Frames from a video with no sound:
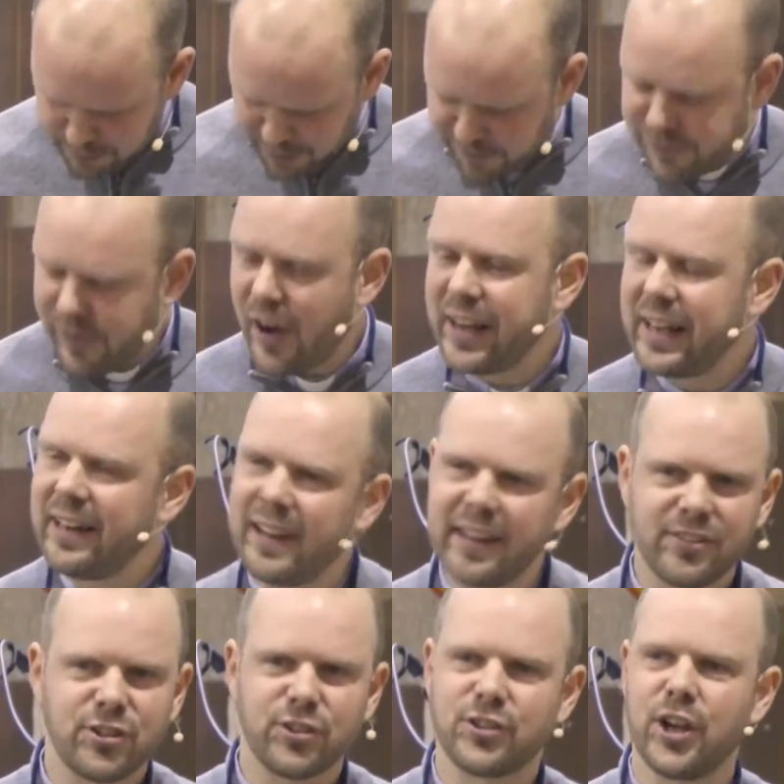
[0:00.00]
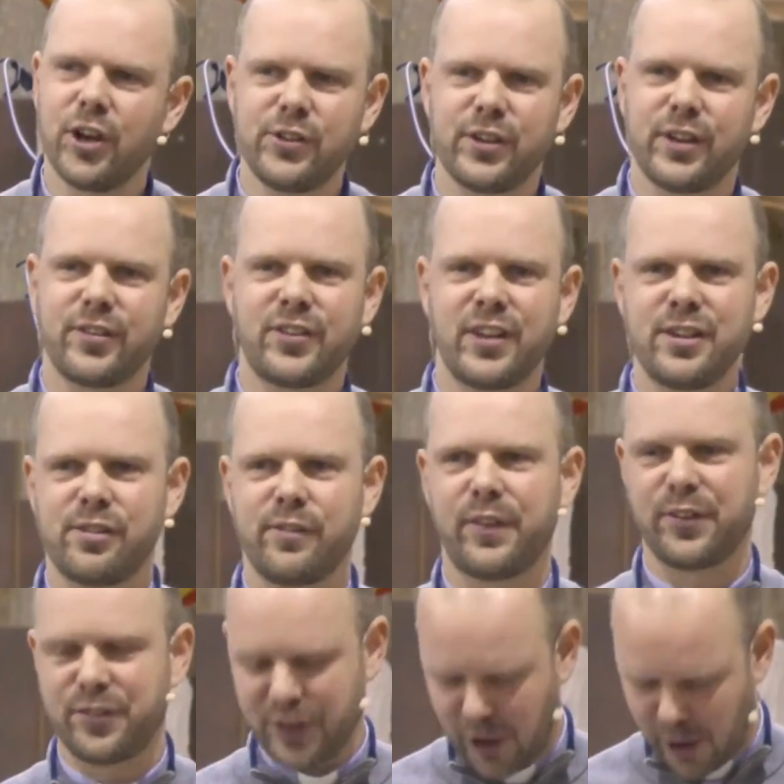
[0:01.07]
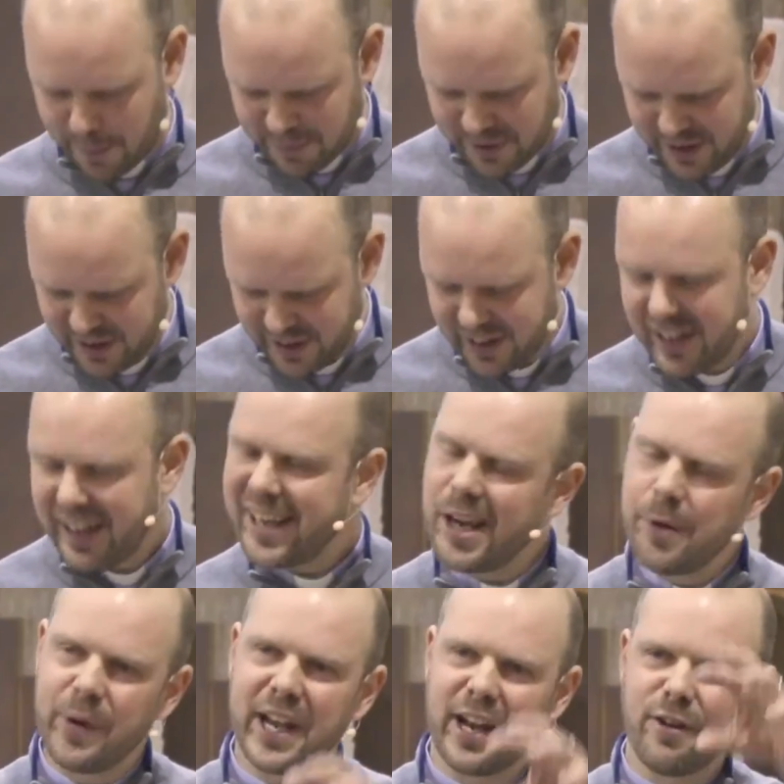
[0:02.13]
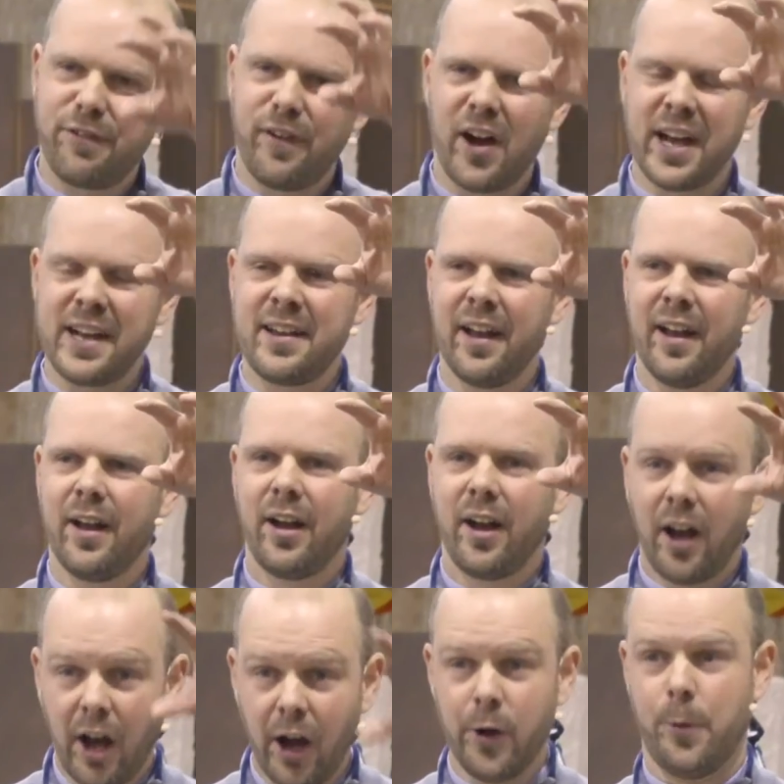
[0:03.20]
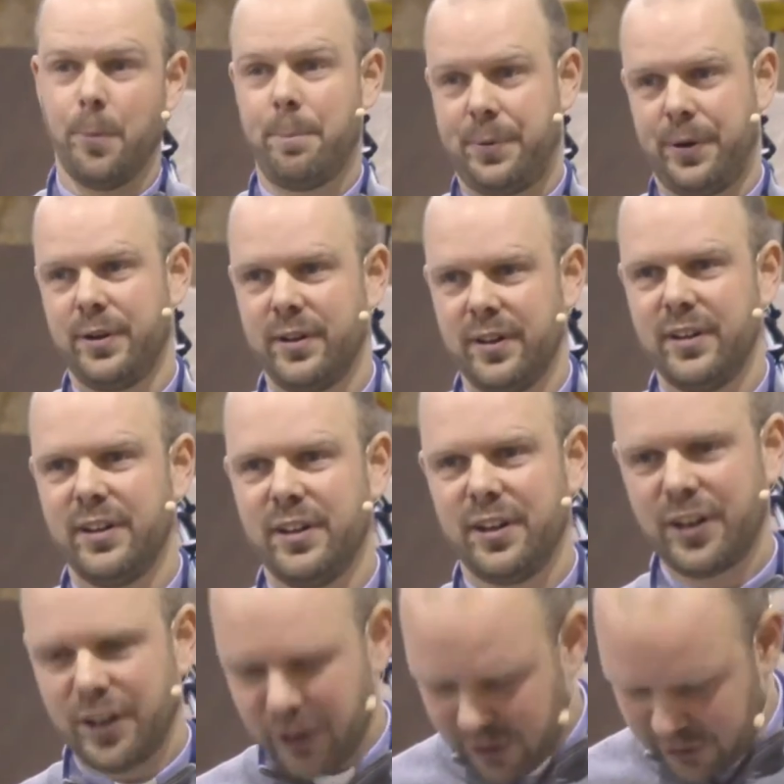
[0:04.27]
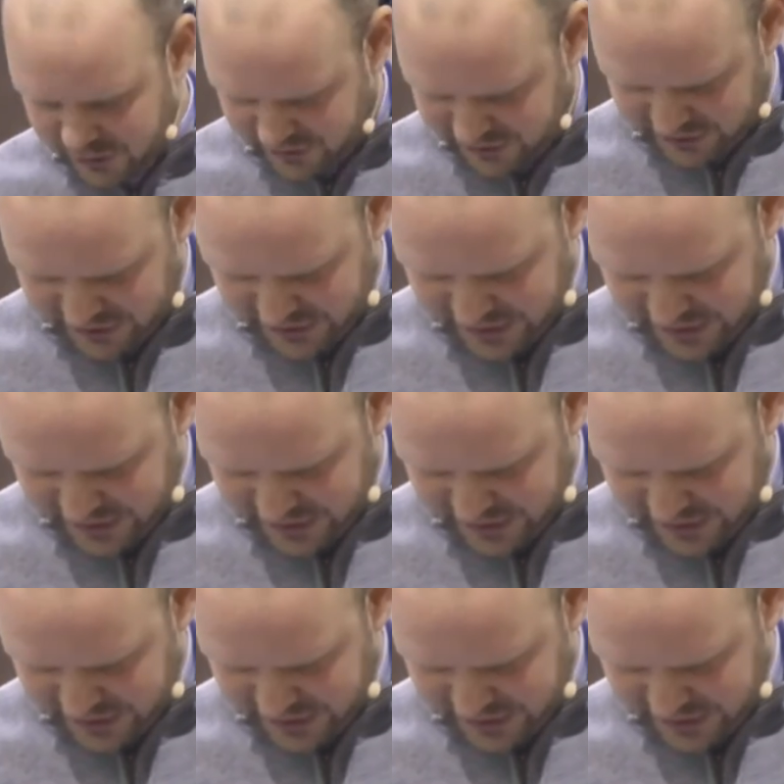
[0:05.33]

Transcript: But finally, let's just go to the center of the psalm. Here we're going to find hope. God